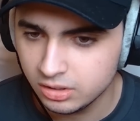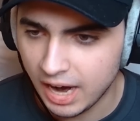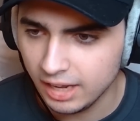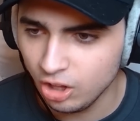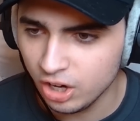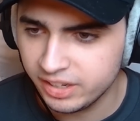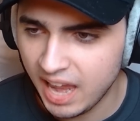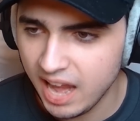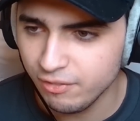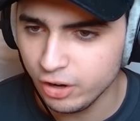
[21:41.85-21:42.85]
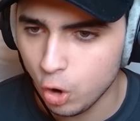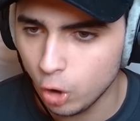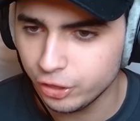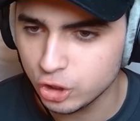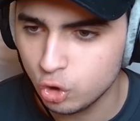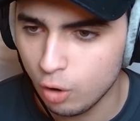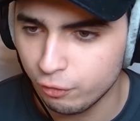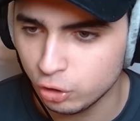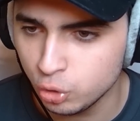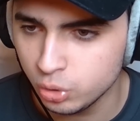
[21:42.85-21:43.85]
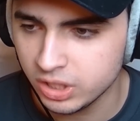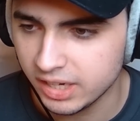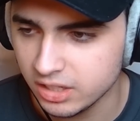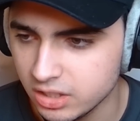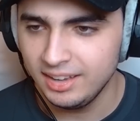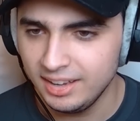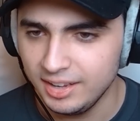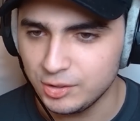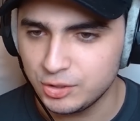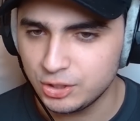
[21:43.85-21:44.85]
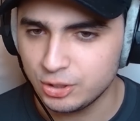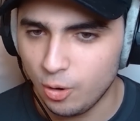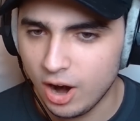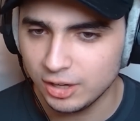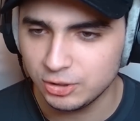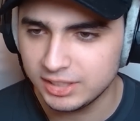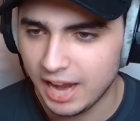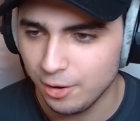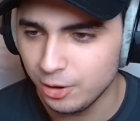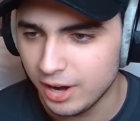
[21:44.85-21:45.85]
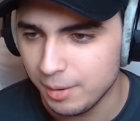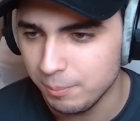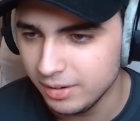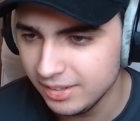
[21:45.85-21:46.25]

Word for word: Tai Lung can't even hold the scroll for two seconds. It's so hard to counter him